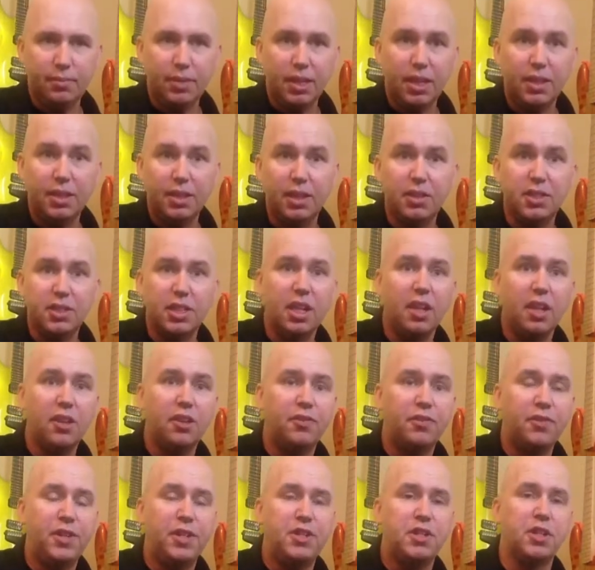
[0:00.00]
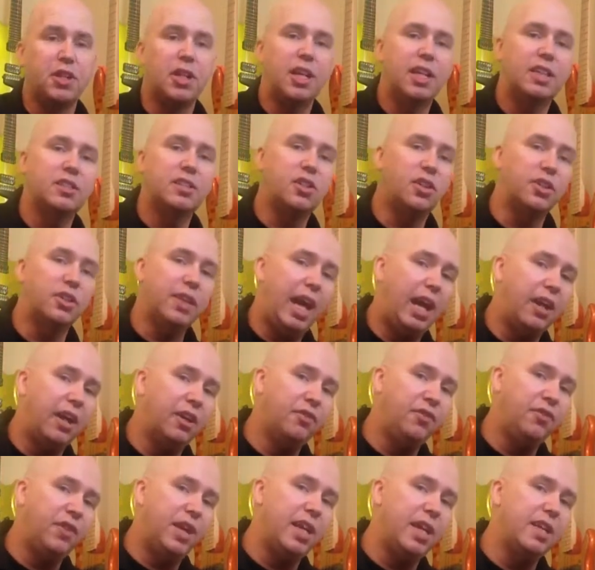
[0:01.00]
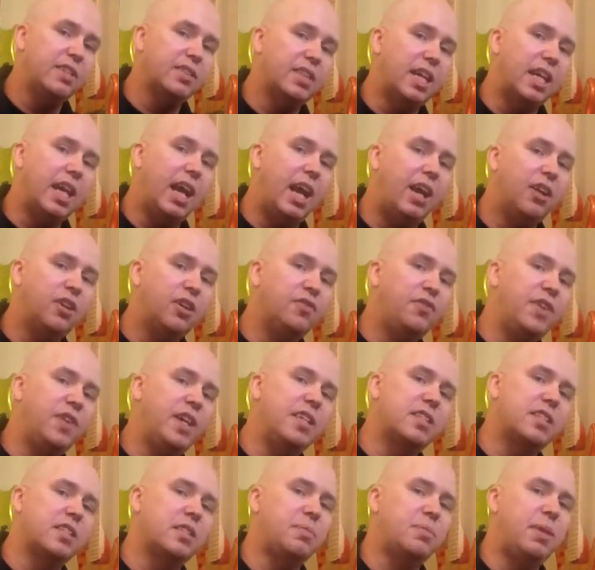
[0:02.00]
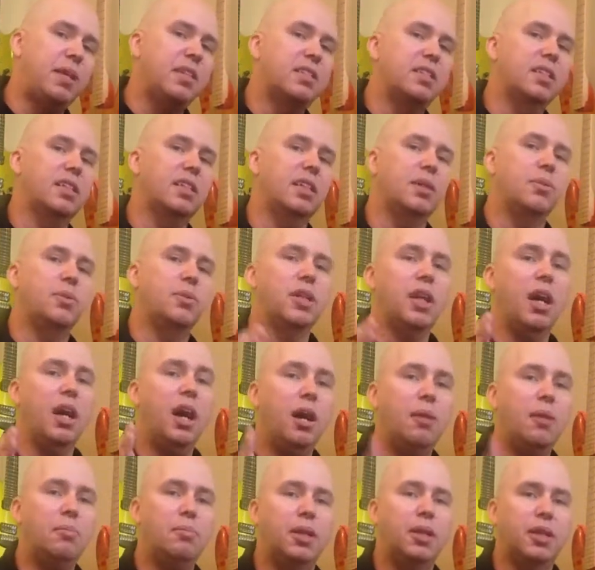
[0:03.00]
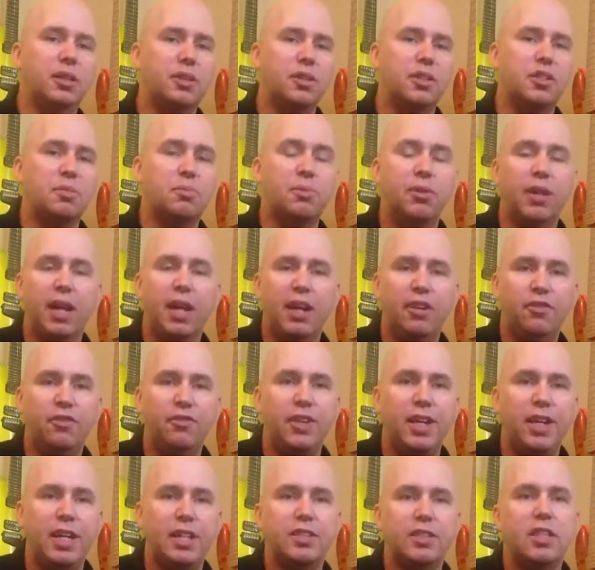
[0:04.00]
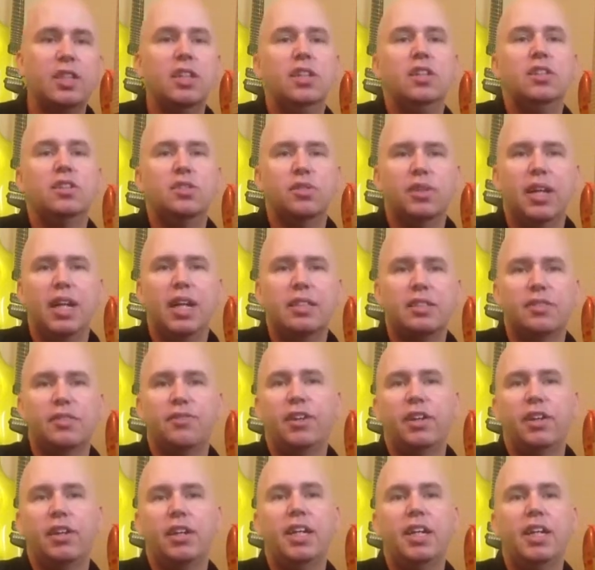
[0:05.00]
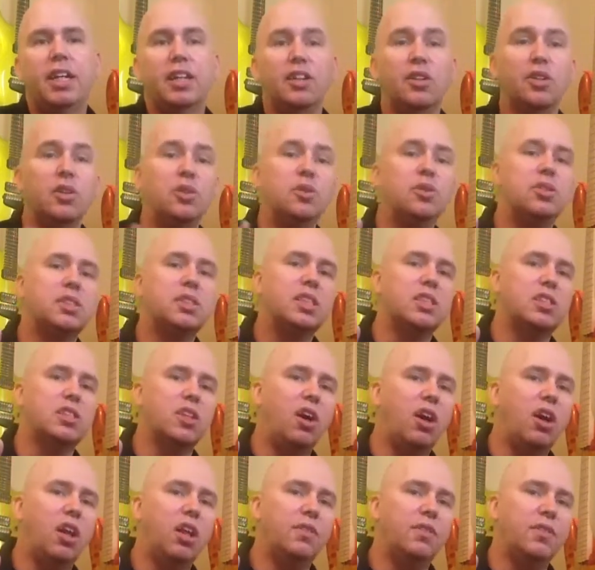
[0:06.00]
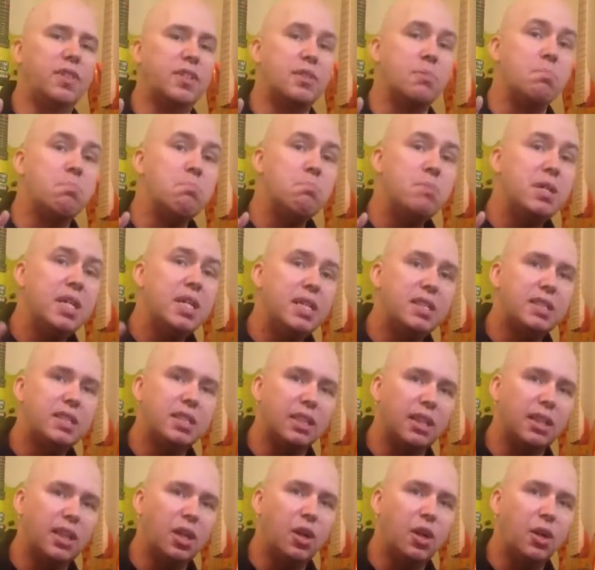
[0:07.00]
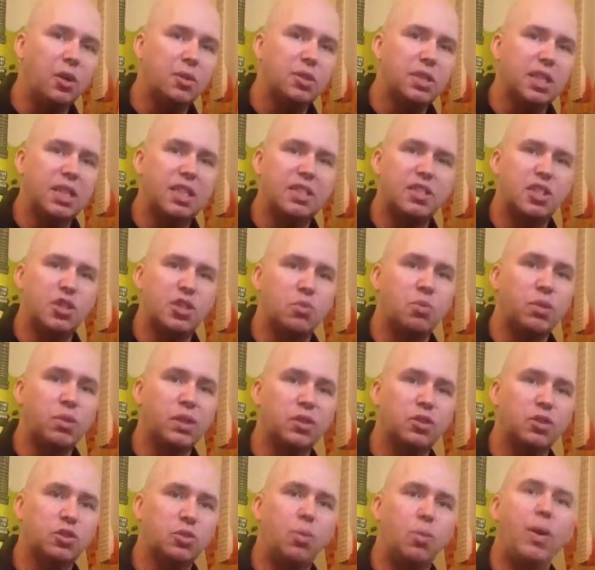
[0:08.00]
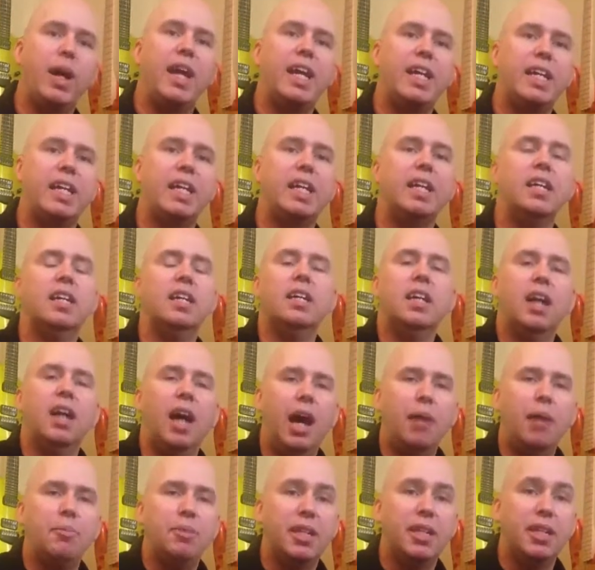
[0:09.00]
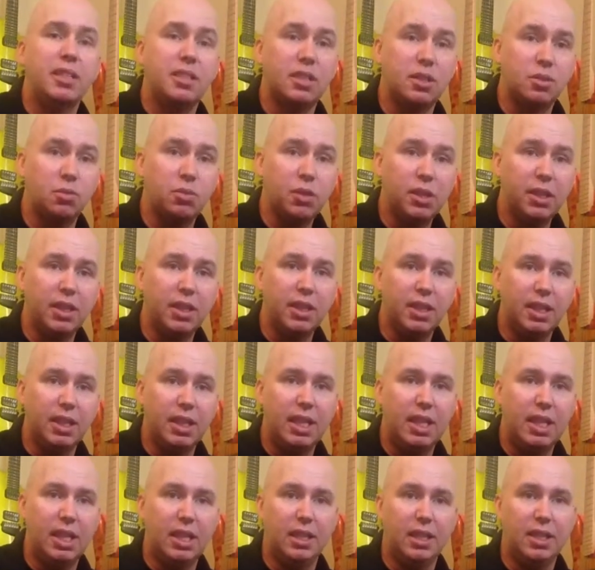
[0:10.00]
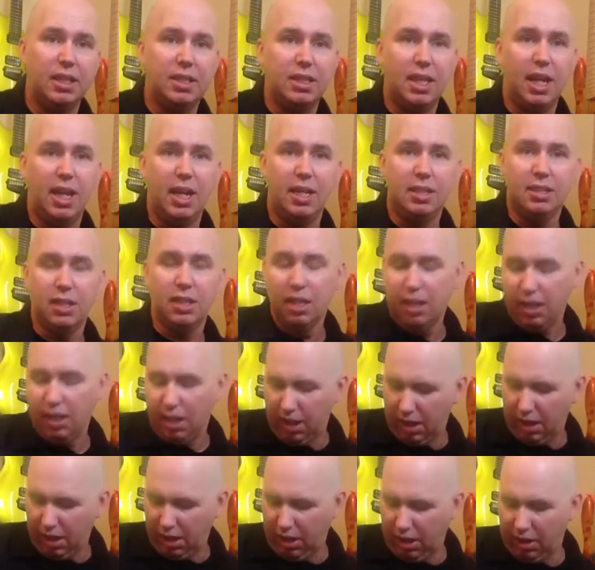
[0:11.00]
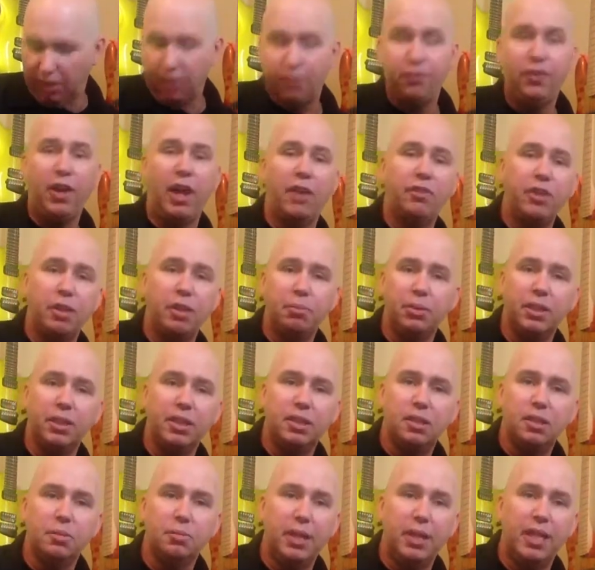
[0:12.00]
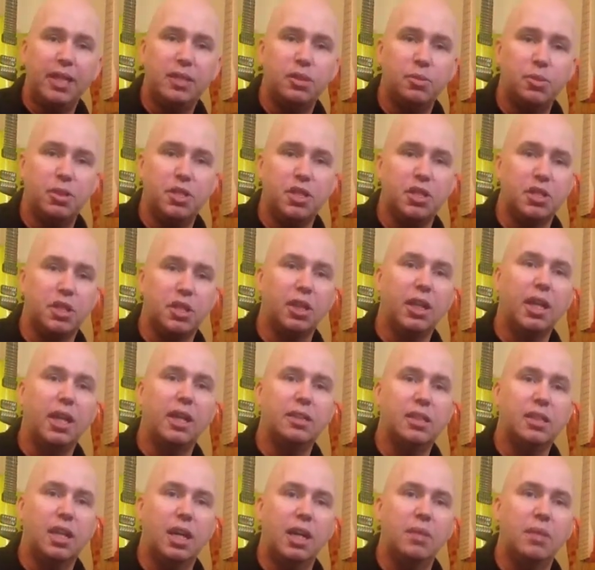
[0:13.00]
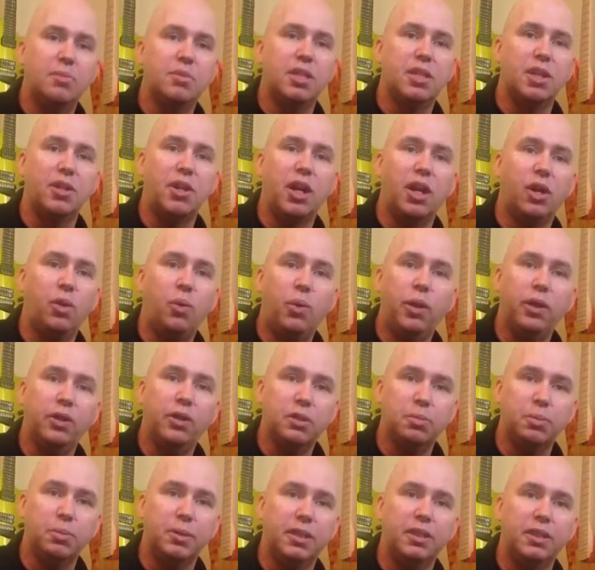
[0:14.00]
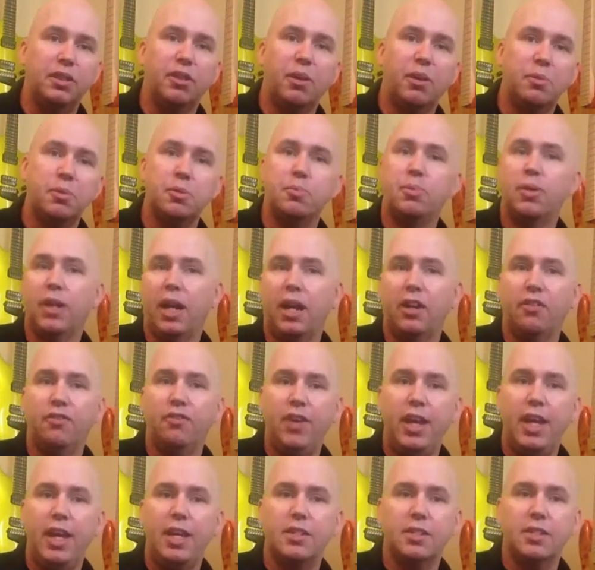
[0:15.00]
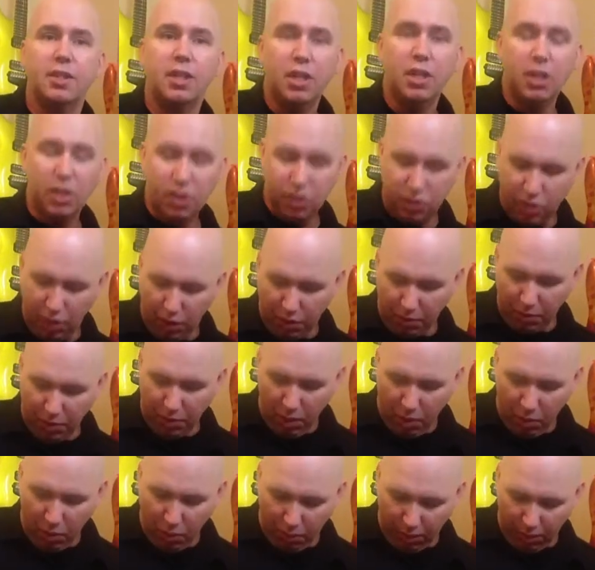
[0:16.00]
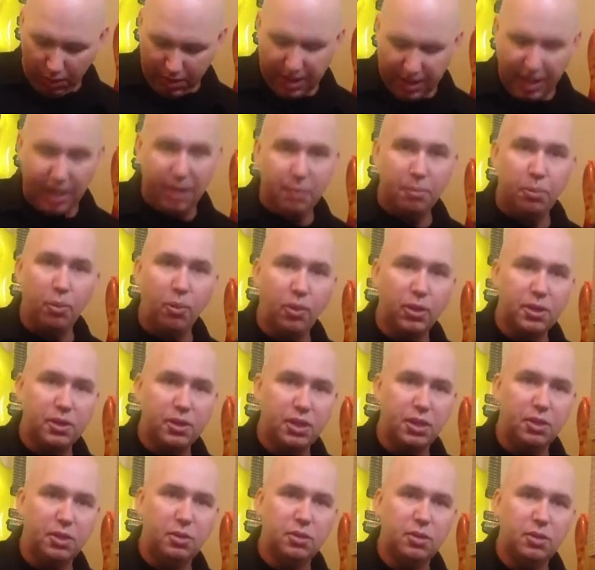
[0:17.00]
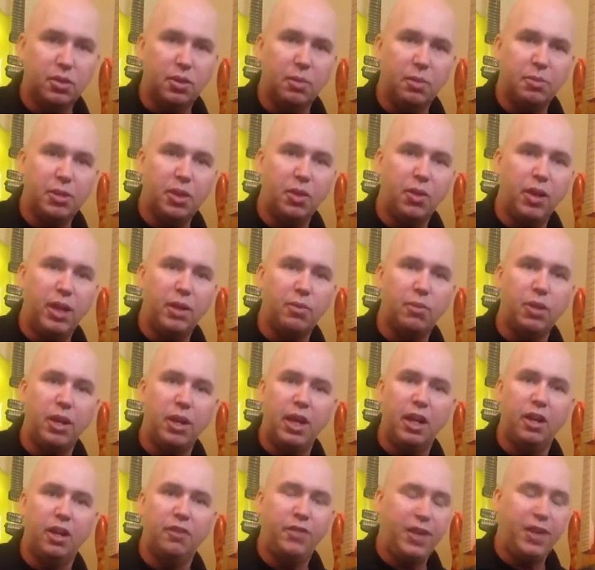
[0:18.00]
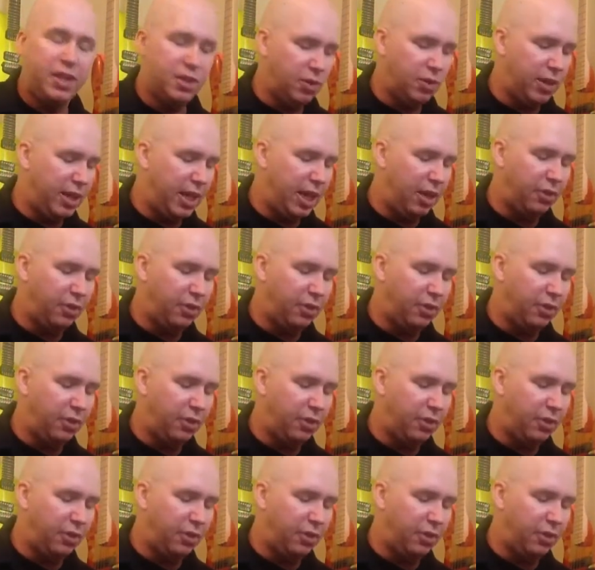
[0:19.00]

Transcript: There's another feature, and it's called out of phase. And out of phase is basically when a humbucker is put out of phase, so it has a very, it loses all of its mids and lows, and it's just real twangy. Ibanez is really the king of these guys uh, on the five-way blade switches. A lot of times they're not coil splitted, they're ever put out of phase. So what is that important to? So I'm going to go ahead and run out of phase right now.